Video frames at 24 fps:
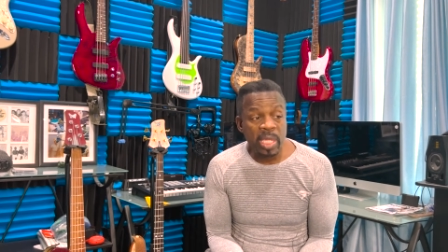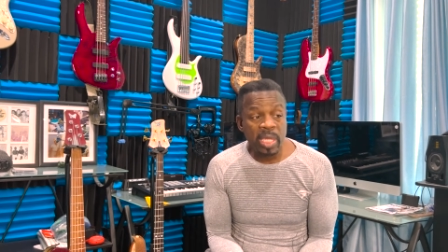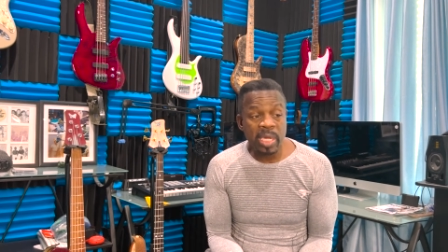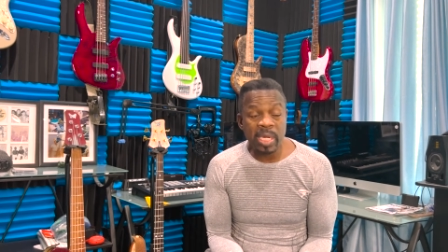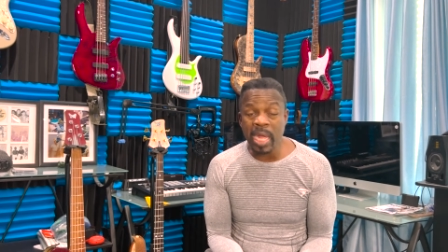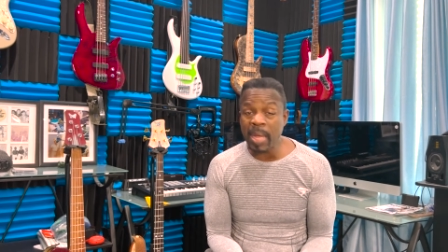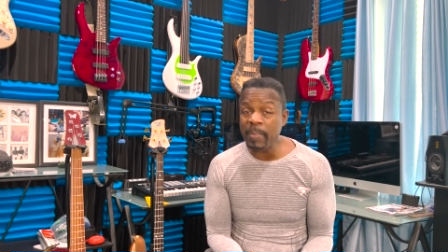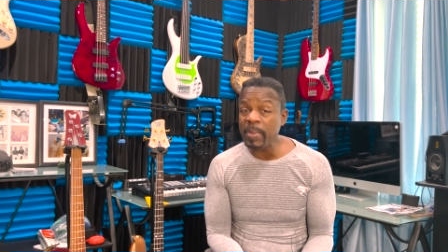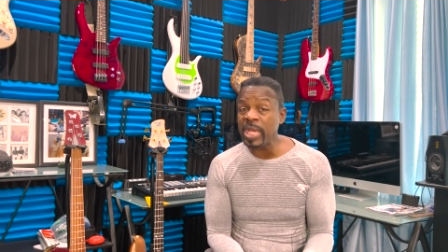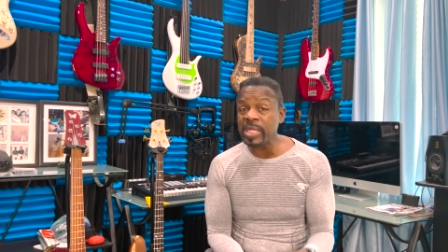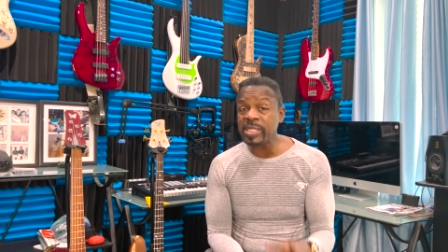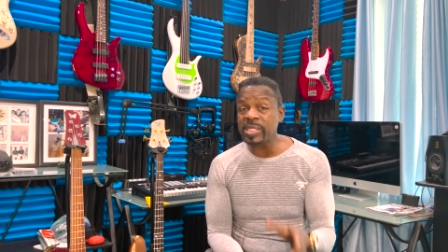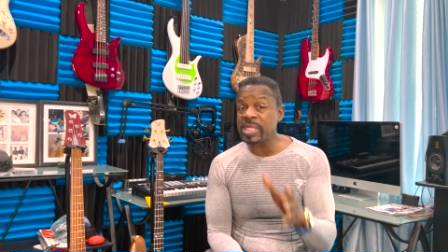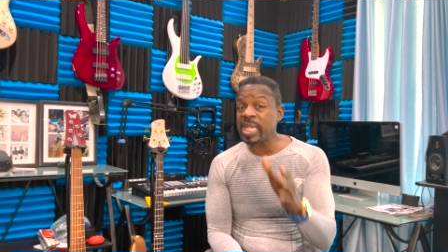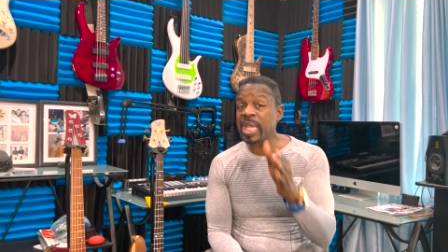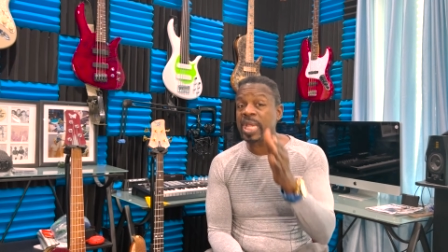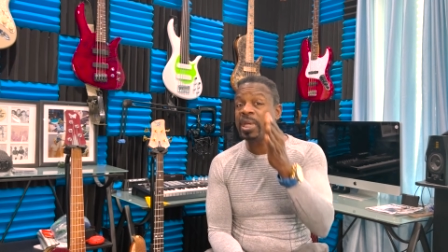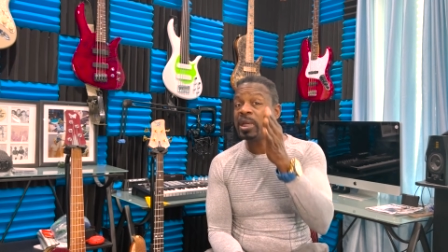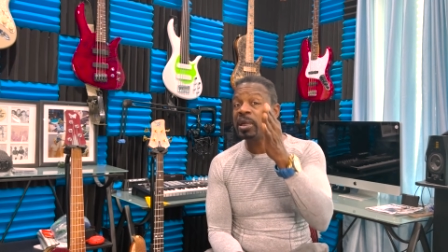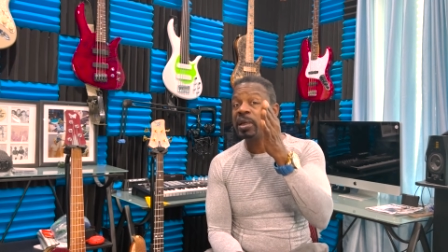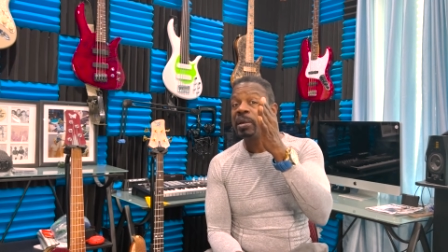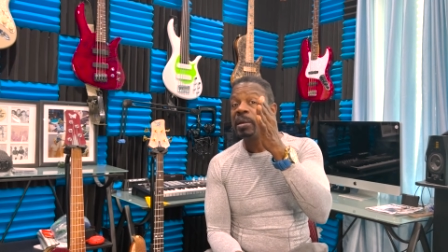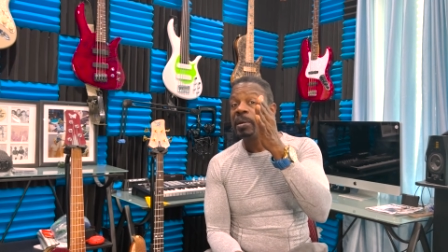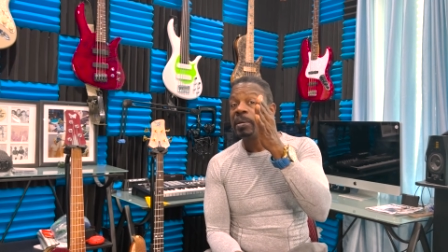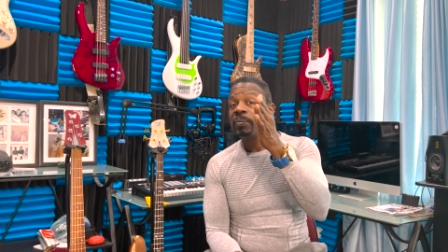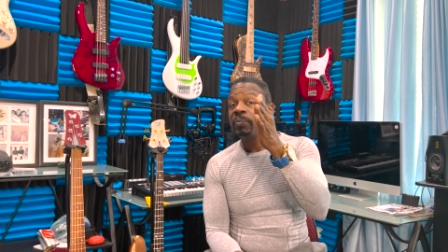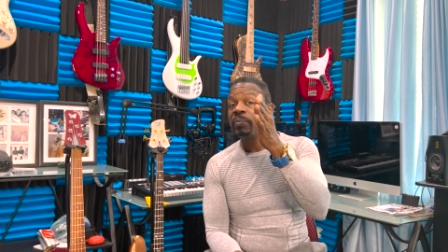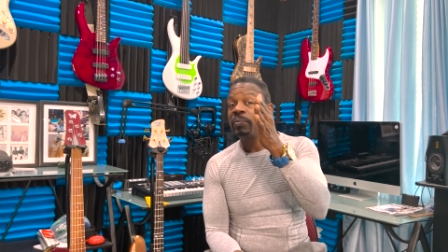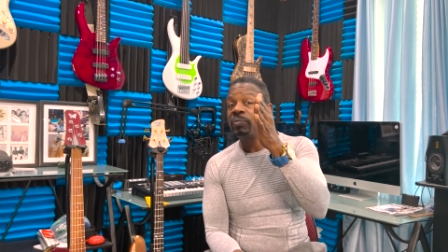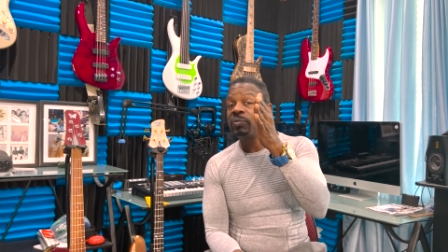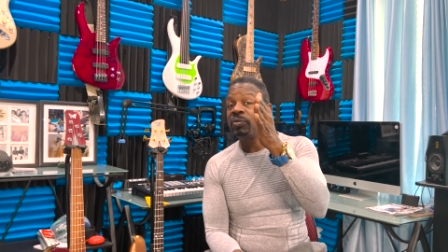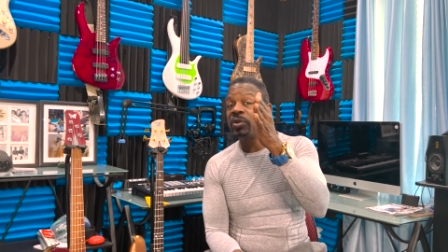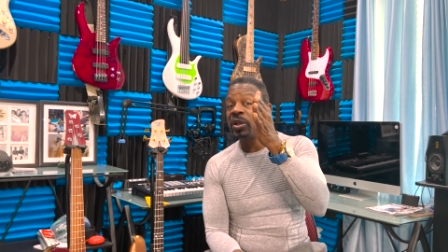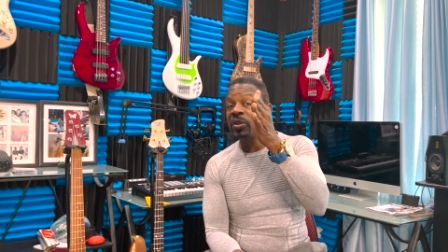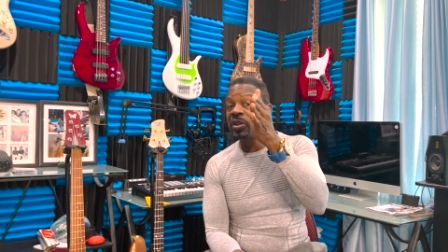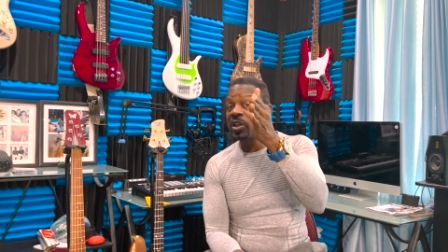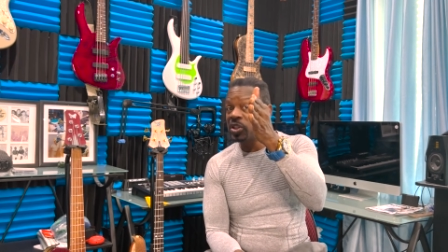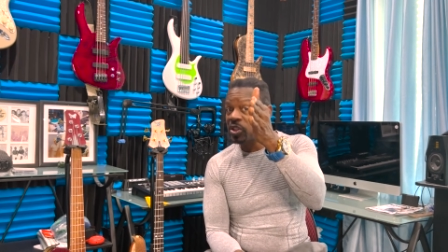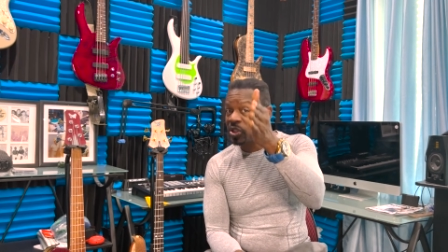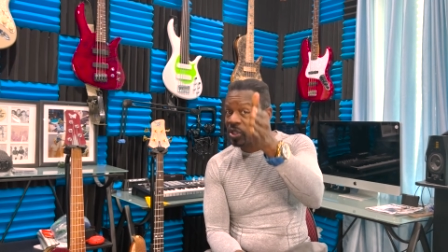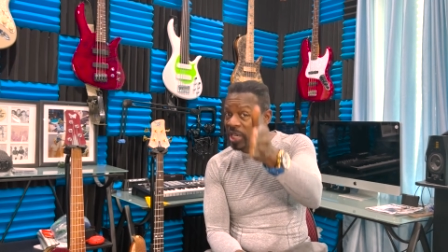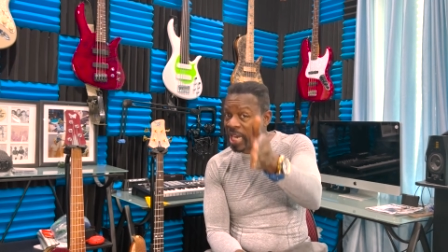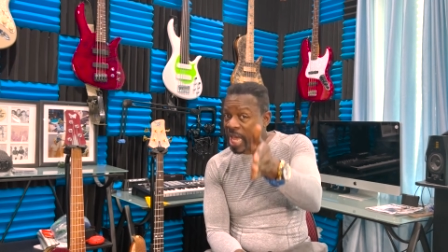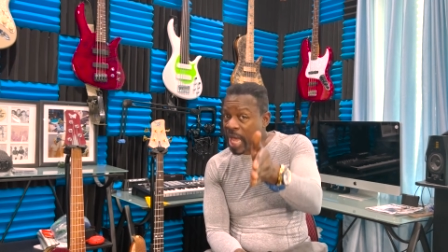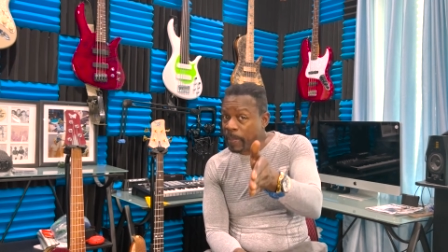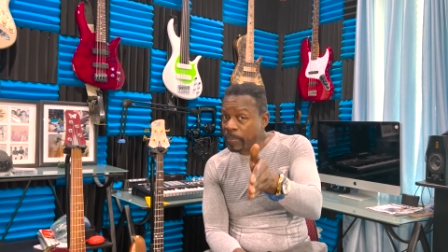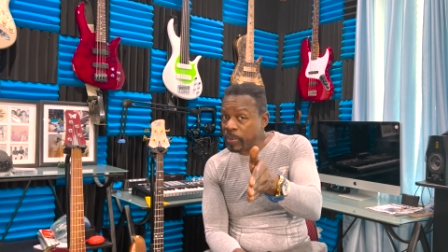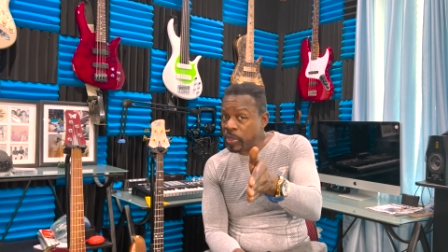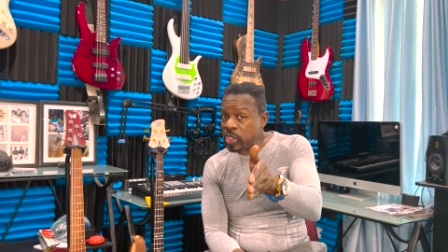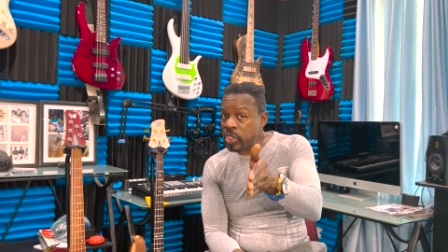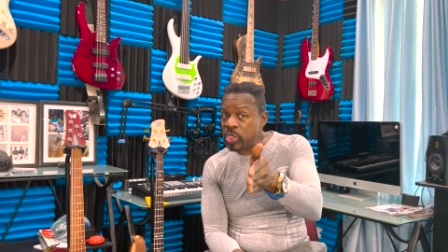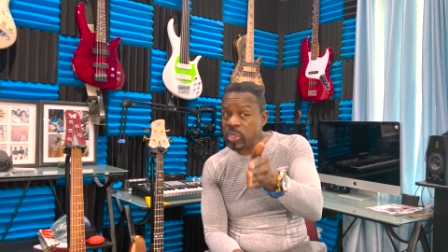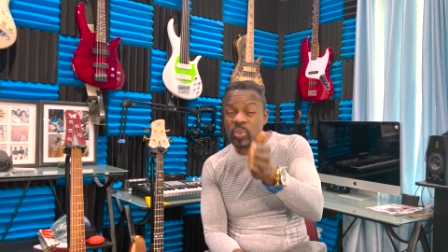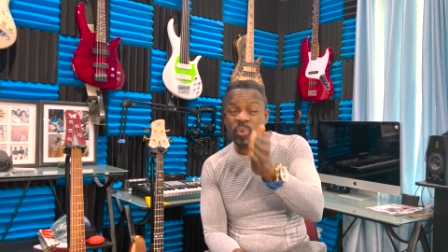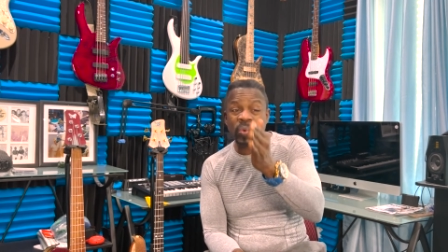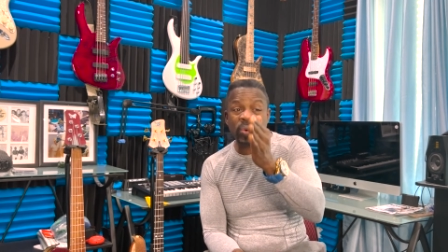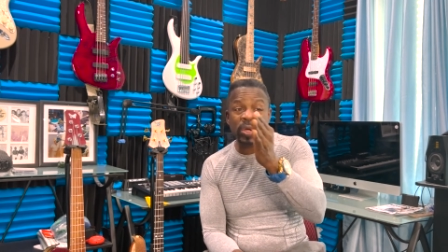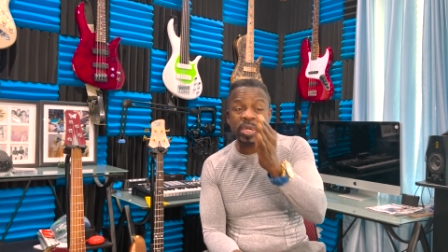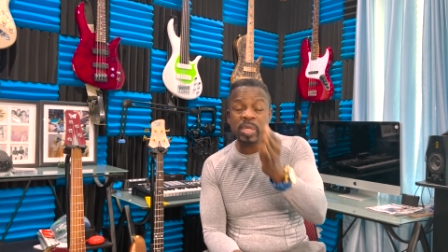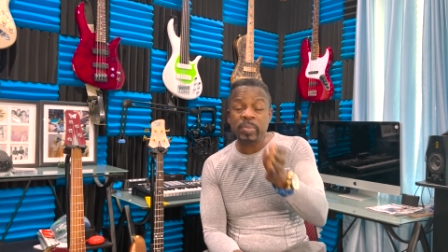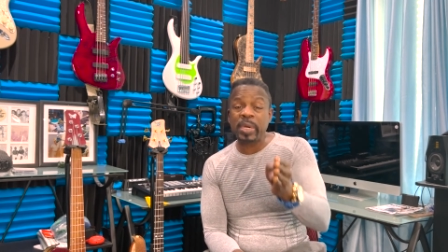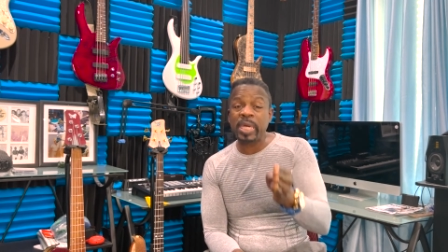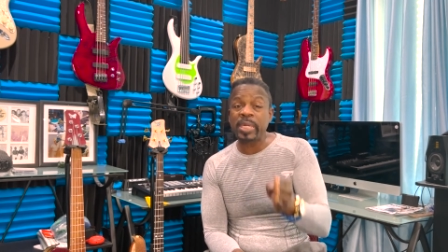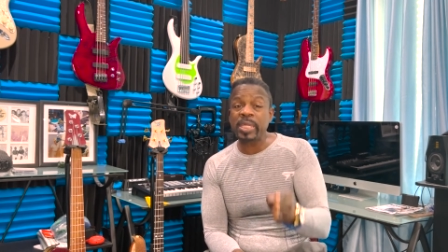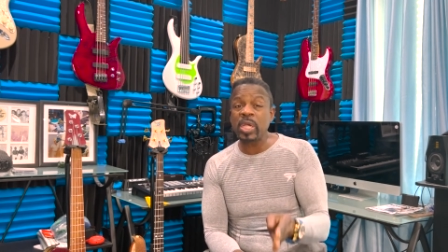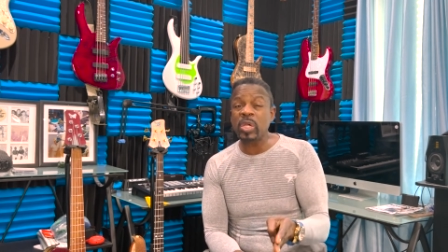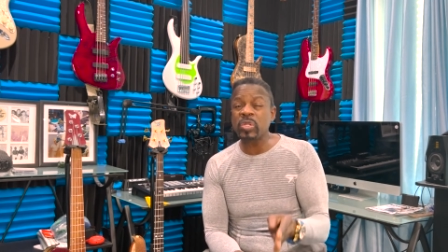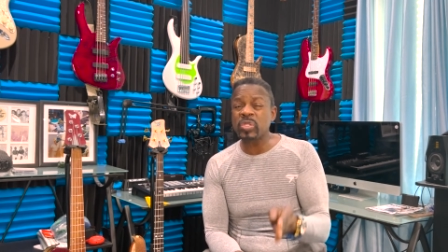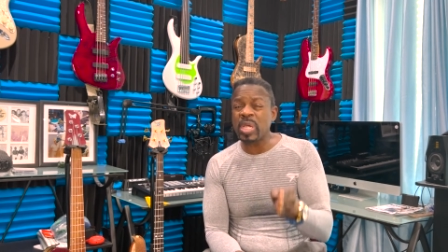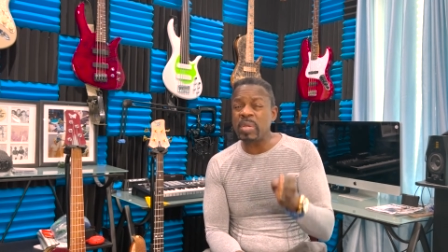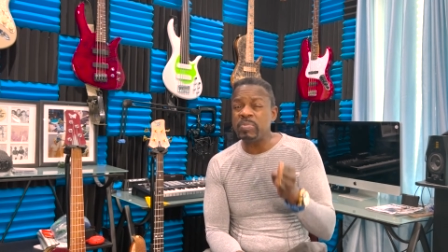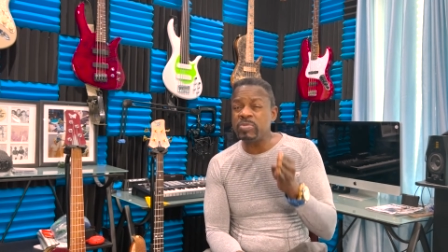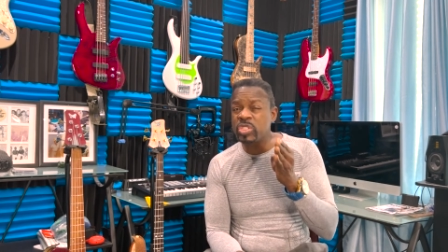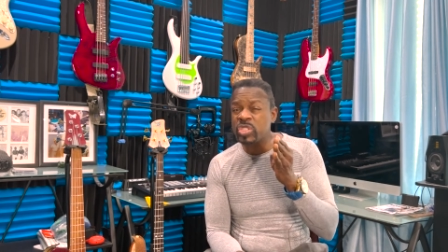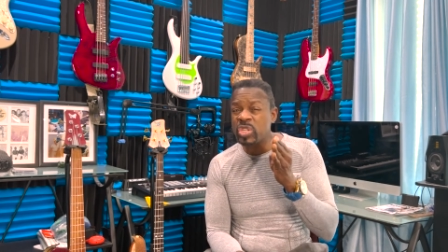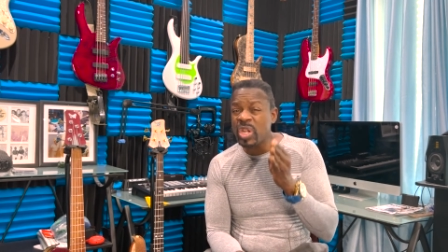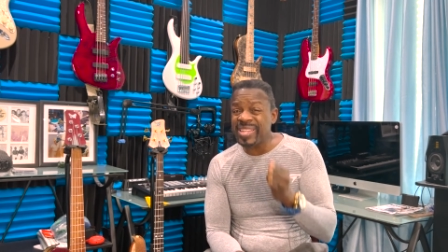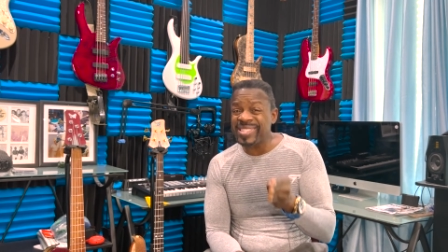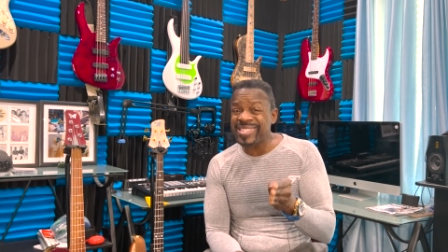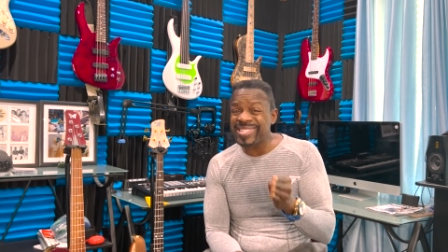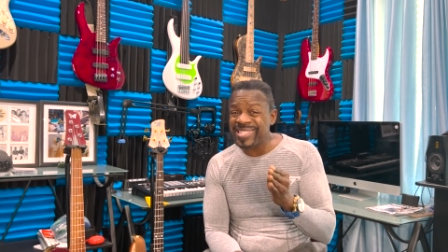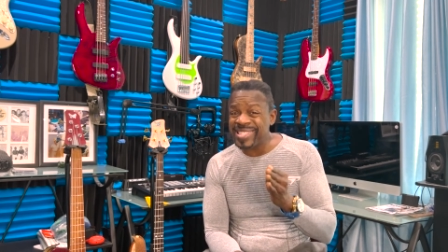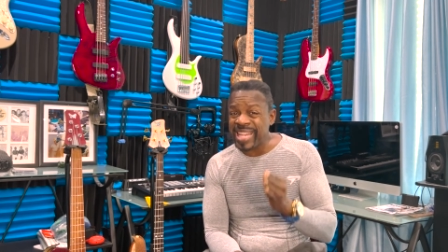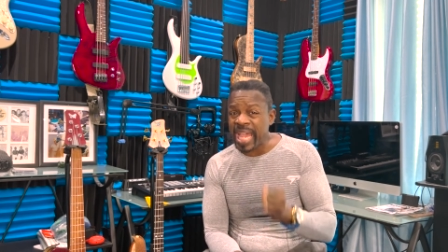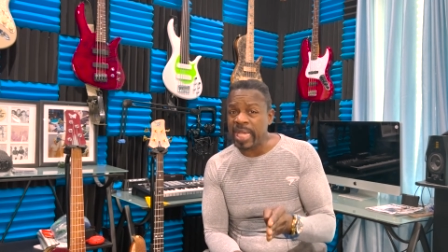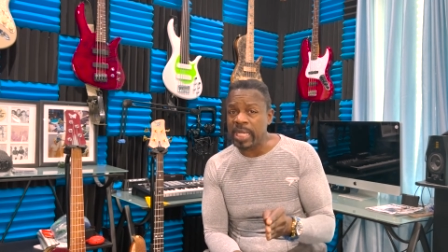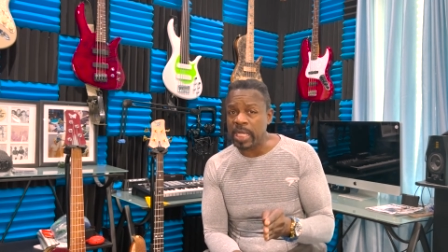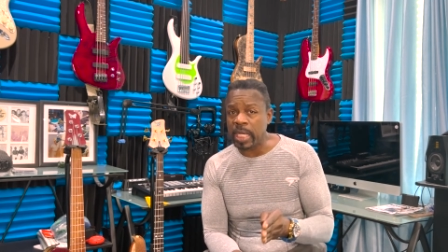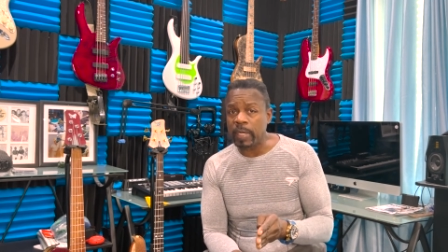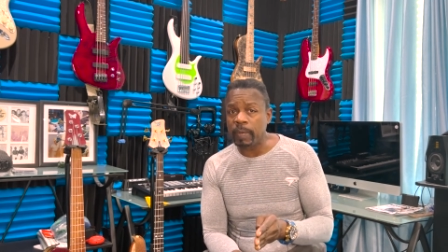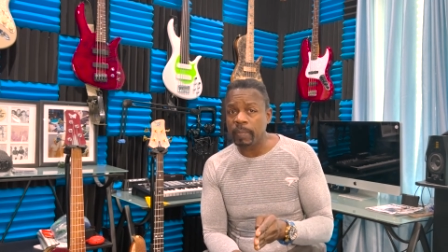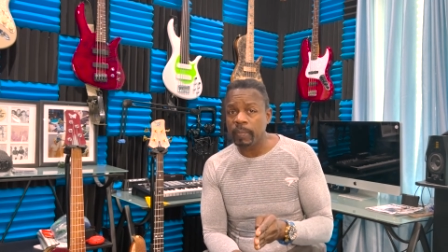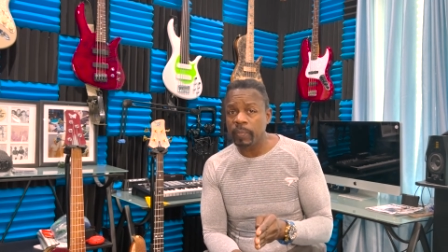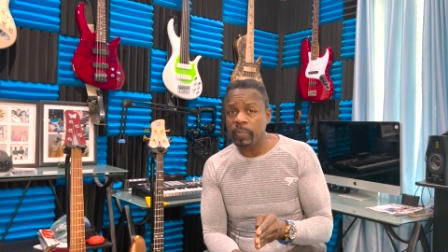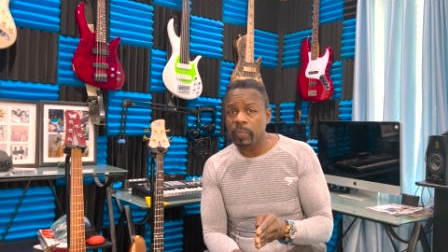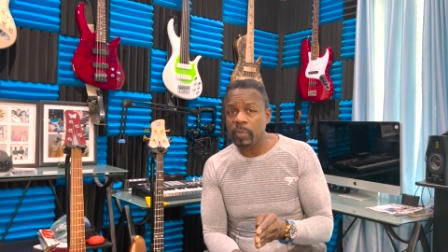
Now, I'm not saying that this is going to happen to you or anybody else. I'm just saying